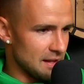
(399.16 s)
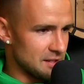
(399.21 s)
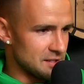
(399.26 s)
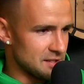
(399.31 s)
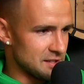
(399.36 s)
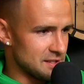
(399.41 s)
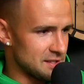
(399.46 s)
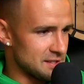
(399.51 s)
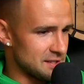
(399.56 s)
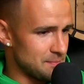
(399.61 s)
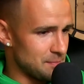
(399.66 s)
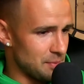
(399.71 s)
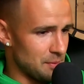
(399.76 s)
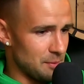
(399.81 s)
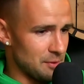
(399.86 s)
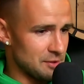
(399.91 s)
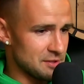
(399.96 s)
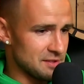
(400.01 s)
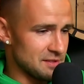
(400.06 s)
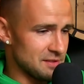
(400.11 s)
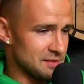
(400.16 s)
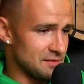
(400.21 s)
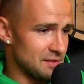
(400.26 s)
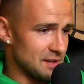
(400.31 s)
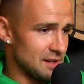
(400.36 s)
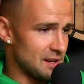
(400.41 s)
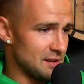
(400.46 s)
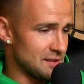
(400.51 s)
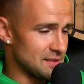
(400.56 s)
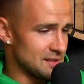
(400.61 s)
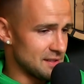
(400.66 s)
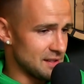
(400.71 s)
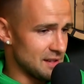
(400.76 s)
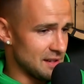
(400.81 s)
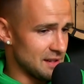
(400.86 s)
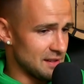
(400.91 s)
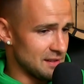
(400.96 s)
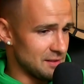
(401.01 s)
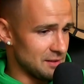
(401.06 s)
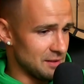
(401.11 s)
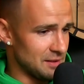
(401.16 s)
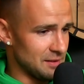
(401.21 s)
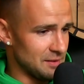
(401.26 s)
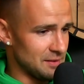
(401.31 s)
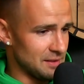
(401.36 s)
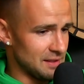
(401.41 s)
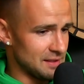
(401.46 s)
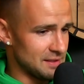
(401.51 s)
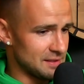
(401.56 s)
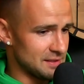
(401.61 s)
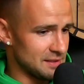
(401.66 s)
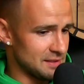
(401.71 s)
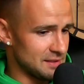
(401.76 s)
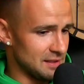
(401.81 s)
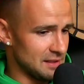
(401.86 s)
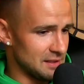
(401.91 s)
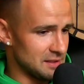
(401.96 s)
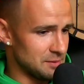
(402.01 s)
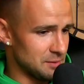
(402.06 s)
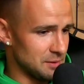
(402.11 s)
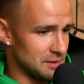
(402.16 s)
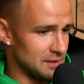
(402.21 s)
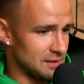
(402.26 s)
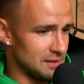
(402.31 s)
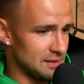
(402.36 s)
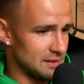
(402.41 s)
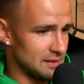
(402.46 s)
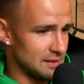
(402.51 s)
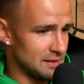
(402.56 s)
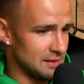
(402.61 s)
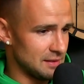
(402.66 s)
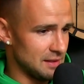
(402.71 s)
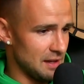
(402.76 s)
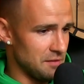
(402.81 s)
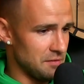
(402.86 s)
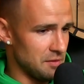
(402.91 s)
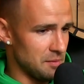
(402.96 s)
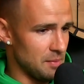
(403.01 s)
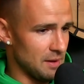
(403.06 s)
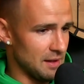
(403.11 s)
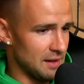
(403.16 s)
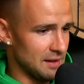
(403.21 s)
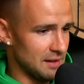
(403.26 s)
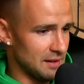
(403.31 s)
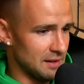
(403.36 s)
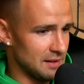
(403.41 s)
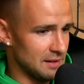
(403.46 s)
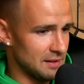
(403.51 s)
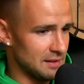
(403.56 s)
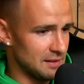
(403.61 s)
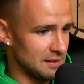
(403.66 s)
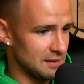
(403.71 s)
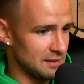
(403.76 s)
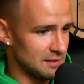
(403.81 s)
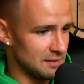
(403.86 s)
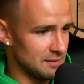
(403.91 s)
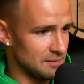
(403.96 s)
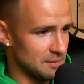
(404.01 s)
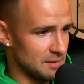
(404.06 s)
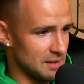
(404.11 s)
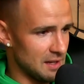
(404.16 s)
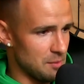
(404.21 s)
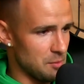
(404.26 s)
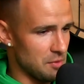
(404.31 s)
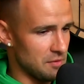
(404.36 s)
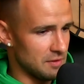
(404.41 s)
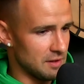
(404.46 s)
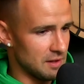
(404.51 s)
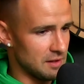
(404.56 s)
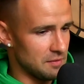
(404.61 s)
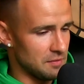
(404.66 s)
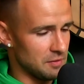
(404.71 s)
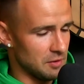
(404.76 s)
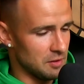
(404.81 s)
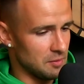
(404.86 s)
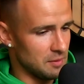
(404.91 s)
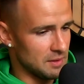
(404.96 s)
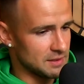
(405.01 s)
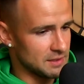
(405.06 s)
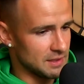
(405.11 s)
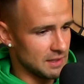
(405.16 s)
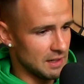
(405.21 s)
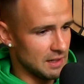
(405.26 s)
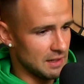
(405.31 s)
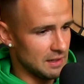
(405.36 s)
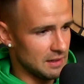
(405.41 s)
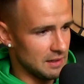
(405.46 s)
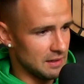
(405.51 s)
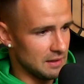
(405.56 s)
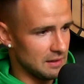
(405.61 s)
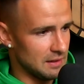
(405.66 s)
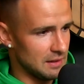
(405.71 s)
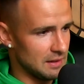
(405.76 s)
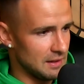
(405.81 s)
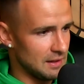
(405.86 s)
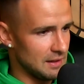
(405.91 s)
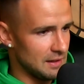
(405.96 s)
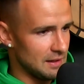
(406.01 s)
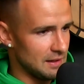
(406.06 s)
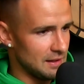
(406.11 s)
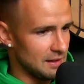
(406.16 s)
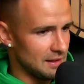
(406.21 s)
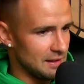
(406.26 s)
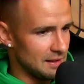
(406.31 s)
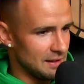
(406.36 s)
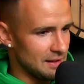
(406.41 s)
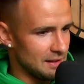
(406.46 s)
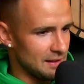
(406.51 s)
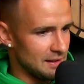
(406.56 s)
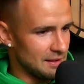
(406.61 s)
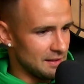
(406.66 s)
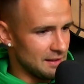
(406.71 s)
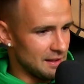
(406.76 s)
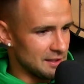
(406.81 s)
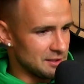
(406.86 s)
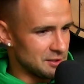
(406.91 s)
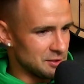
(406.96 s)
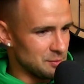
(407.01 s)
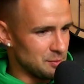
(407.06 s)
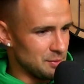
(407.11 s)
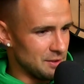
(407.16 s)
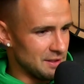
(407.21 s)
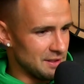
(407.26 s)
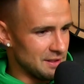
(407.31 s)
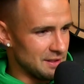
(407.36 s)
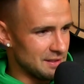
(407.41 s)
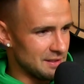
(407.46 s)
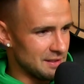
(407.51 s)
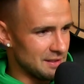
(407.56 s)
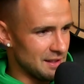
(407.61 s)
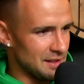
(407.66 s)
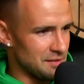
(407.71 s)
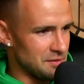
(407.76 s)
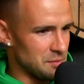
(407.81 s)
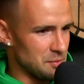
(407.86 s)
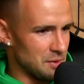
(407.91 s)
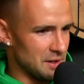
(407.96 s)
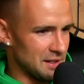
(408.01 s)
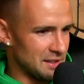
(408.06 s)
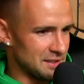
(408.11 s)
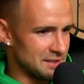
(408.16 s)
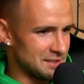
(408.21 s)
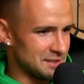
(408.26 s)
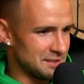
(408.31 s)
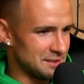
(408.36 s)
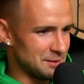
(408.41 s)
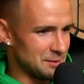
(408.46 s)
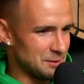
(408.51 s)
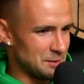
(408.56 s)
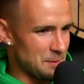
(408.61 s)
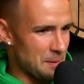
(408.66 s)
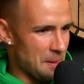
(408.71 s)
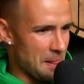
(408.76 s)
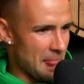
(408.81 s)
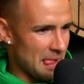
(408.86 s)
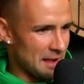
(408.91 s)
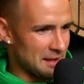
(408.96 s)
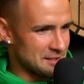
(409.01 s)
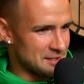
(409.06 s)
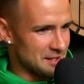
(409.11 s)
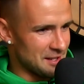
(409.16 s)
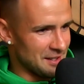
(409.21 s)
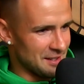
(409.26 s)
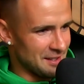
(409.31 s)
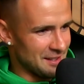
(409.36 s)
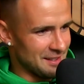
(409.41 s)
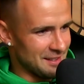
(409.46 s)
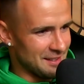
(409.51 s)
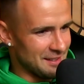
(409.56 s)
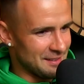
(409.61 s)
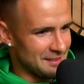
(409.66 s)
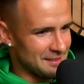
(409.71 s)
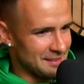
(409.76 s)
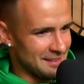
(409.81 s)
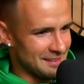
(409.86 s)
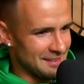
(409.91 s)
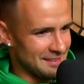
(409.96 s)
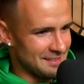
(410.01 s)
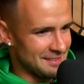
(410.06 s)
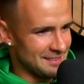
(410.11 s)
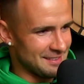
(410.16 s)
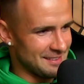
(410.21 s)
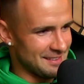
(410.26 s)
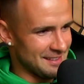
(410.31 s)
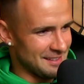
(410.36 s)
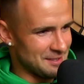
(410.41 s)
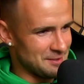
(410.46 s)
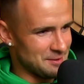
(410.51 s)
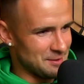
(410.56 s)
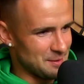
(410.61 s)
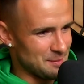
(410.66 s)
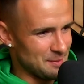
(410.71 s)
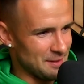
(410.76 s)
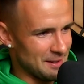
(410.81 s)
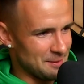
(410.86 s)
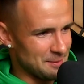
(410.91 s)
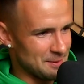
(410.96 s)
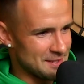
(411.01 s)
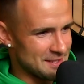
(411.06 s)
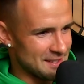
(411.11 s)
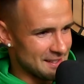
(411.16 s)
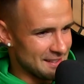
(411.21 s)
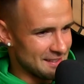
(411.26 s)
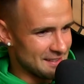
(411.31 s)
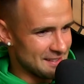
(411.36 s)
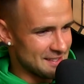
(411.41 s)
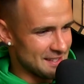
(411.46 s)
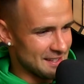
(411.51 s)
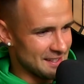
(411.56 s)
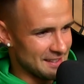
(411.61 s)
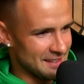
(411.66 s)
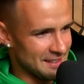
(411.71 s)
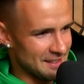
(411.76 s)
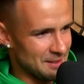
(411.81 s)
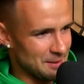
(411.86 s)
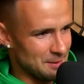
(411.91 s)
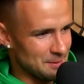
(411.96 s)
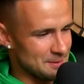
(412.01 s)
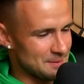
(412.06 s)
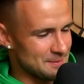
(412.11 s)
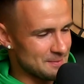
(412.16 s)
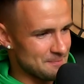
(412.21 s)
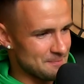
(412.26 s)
just promotion to Veikkausliiga, you know, that's what everybody came over here for once again, and that should be everybody's target and dream, like we said a second ago.